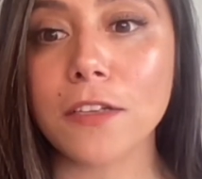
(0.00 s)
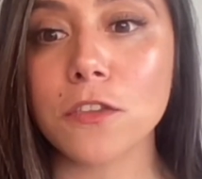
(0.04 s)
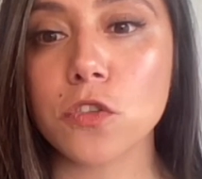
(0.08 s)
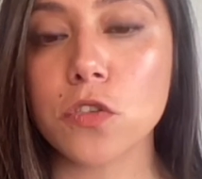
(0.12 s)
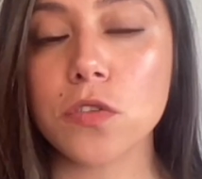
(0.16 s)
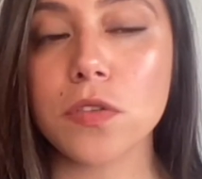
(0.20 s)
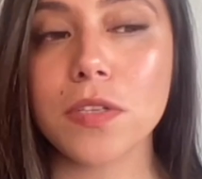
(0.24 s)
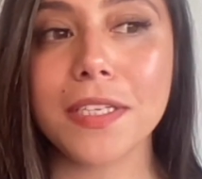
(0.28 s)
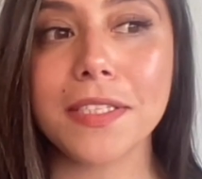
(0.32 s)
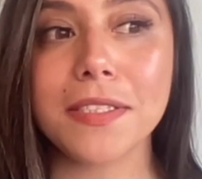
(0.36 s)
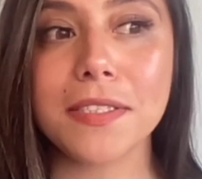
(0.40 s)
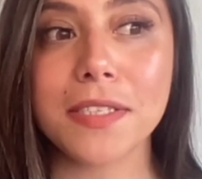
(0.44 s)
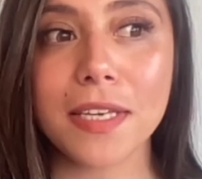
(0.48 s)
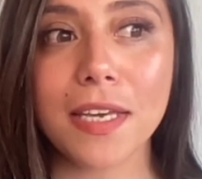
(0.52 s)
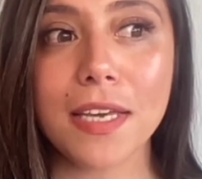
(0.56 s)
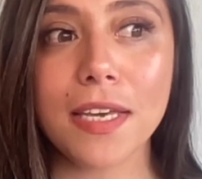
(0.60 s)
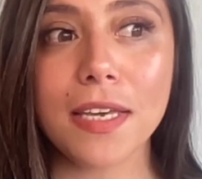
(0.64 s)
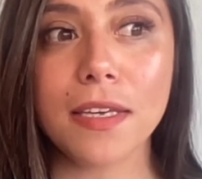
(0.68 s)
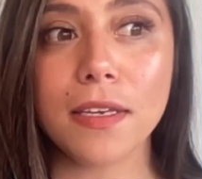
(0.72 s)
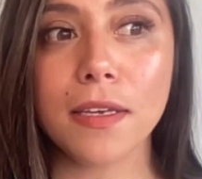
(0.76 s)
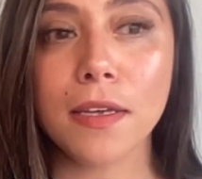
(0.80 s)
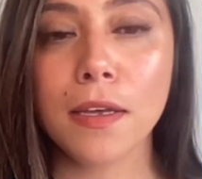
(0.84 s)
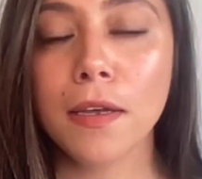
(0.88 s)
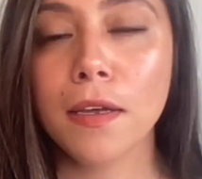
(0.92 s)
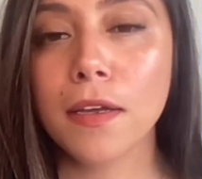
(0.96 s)
So they
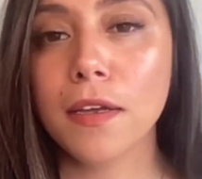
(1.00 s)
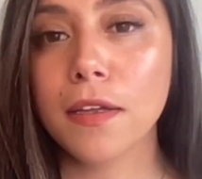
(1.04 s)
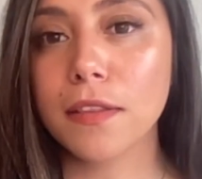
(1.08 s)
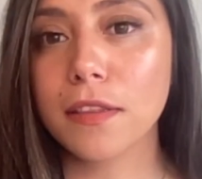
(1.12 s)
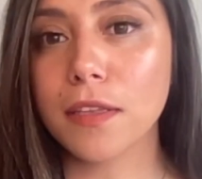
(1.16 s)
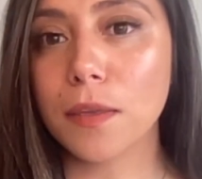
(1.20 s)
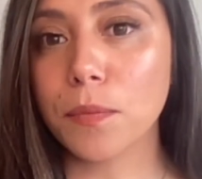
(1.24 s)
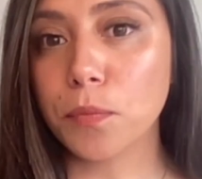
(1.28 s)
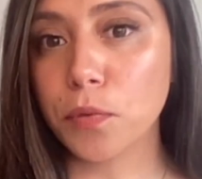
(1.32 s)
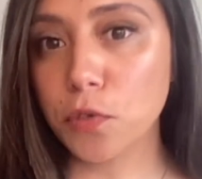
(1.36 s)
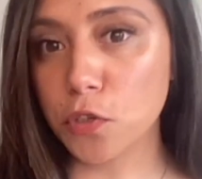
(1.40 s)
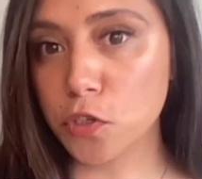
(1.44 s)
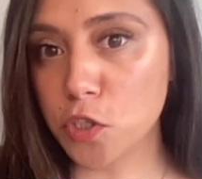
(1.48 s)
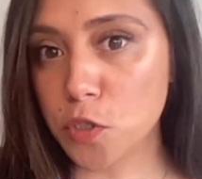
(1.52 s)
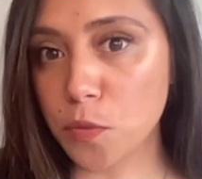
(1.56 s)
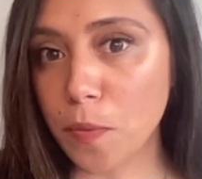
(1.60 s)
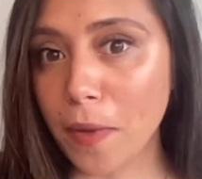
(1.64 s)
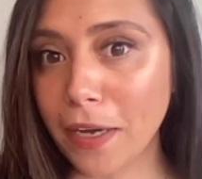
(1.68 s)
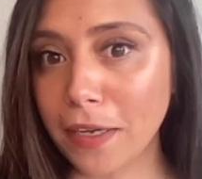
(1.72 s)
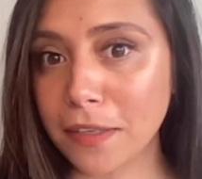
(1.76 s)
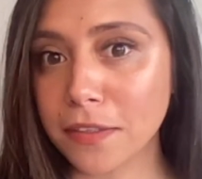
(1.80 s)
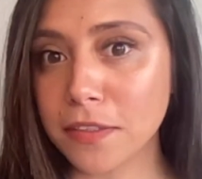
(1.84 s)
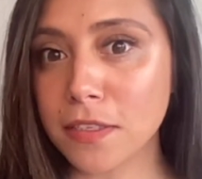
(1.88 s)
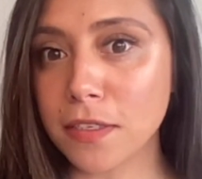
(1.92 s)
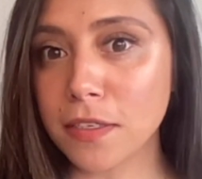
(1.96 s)
take the
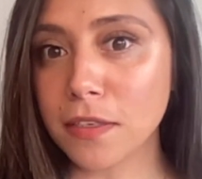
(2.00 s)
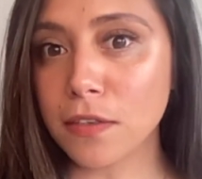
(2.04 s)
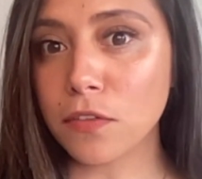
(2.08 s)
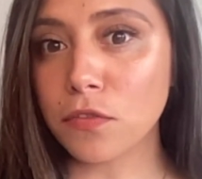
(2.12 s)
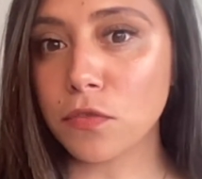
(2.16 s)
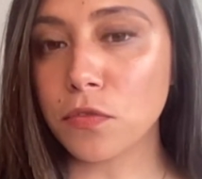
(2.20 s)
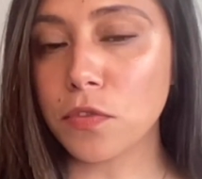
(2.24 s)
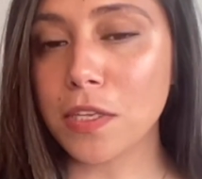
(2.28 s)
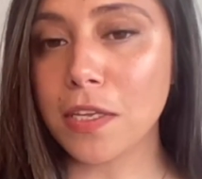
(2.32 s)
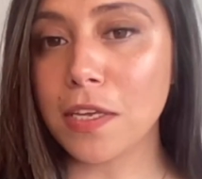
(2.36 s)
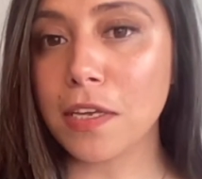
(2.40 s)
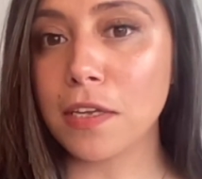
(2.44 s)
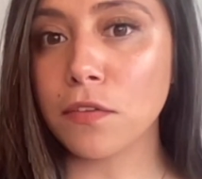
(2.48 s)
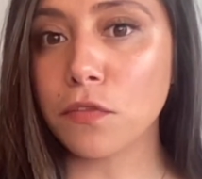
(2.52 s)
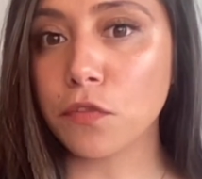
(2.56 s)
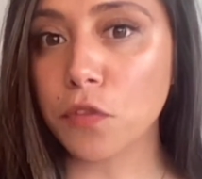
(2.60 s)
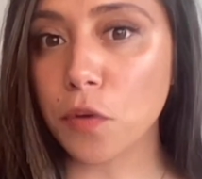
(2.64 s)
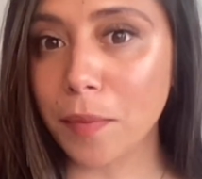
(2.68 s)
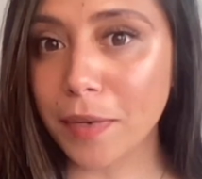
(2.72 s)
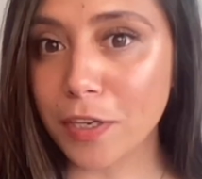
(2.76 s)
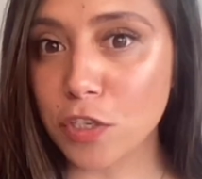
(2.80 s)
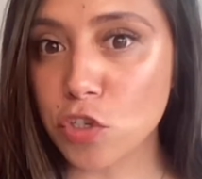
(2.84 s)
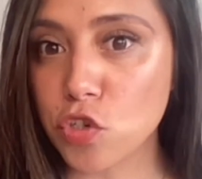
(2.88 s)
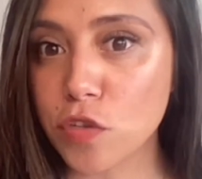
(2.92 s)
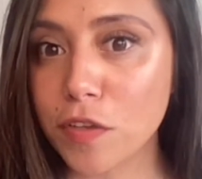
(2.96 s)
perspective, the
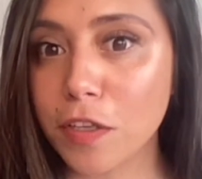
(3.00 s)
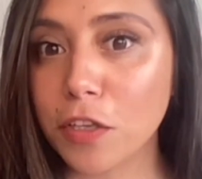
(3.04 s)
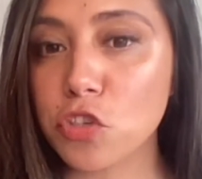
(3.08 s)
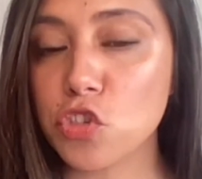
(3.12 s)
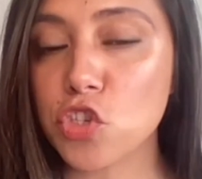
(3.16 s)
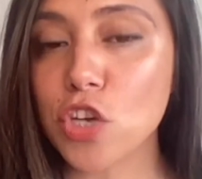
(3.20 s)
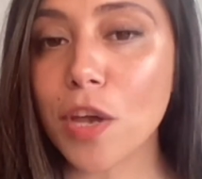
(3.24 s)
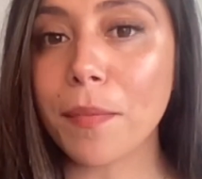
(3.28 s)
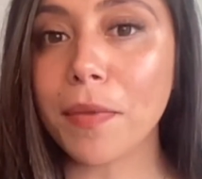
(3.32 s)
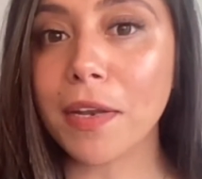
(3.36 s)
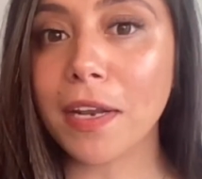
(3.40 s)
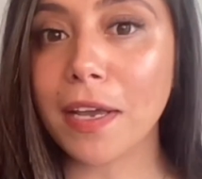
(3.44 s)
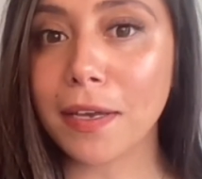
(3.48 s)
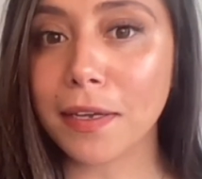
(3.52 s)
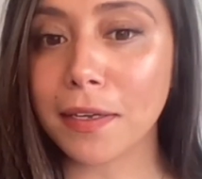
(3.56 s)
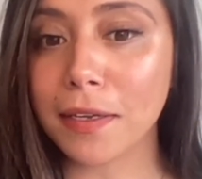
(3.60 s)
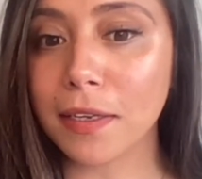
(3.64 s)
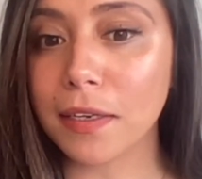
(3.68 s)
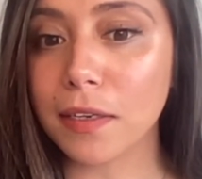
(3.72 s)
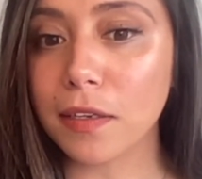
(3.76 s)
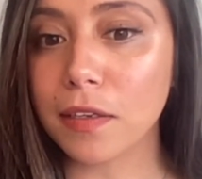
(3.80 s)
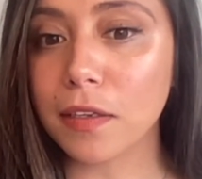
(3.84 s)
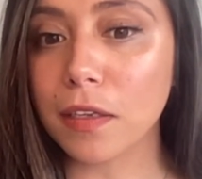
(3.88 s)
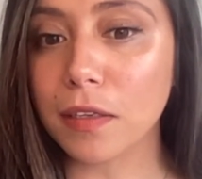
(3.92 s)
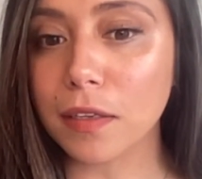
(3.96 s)
information that Gemini
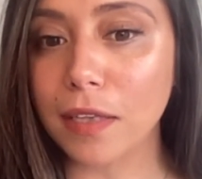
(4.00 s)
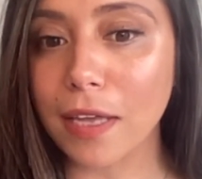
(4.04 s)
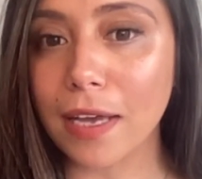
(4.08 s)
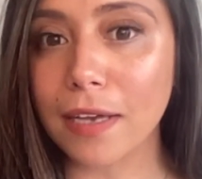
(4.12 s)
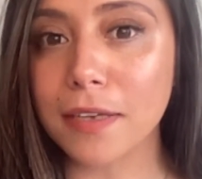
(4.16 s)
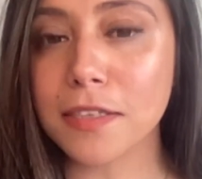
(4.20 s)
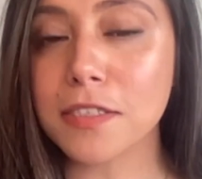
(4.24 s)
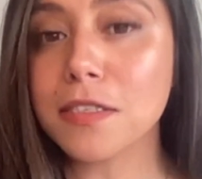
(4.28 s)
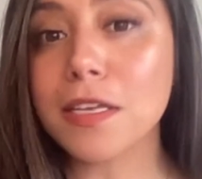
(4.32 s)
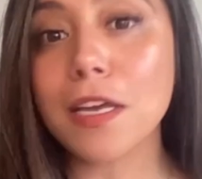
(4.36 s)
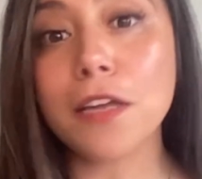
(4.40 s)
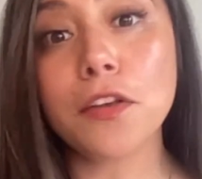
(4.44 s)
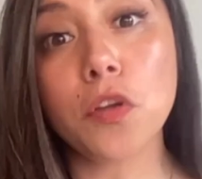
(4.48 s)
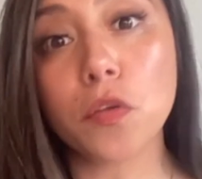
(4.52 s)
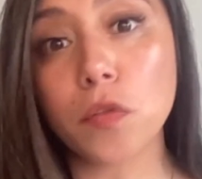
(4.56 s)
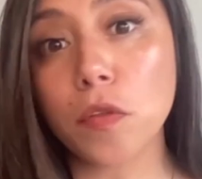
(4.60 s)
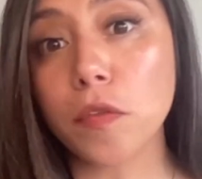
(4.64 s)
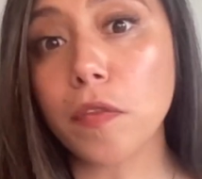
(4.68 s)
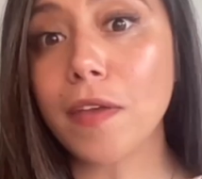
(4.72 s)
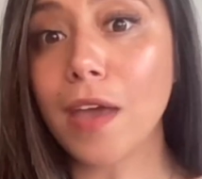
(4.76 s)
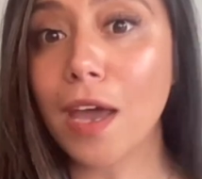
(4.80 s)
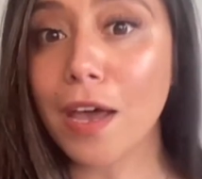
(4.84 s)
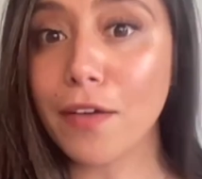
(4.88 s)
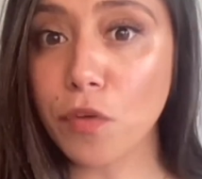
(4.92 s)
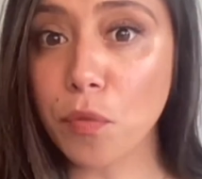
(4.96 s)
collects, they know that
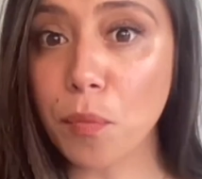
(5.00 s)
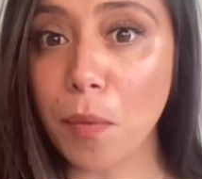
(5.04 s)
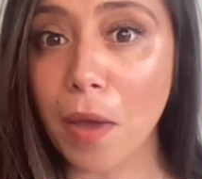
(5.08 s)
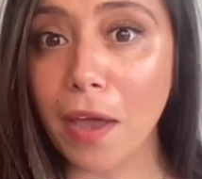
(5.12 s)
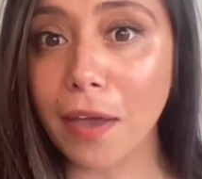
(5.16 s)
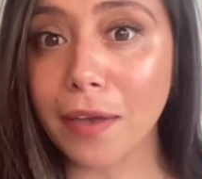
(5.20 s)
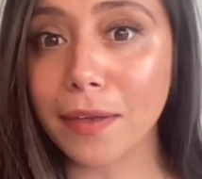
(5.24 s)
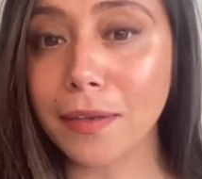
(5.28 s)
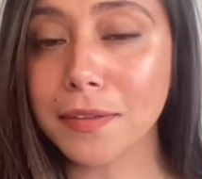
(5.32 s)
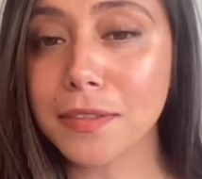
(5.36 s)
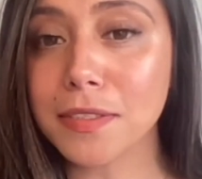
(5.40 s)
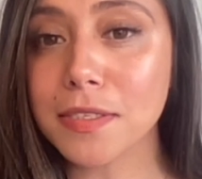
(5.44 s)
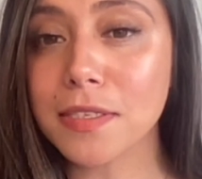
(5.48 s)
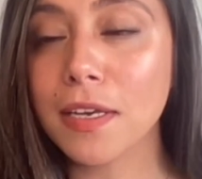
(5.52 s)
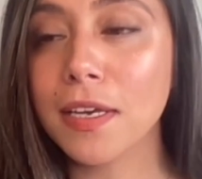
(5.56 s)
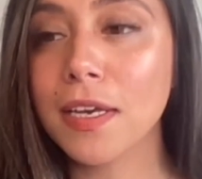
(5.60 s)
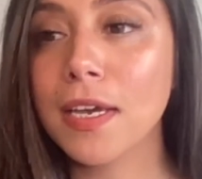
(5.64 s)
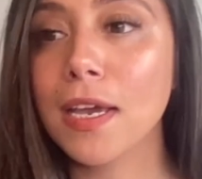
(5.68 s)
they have a mind,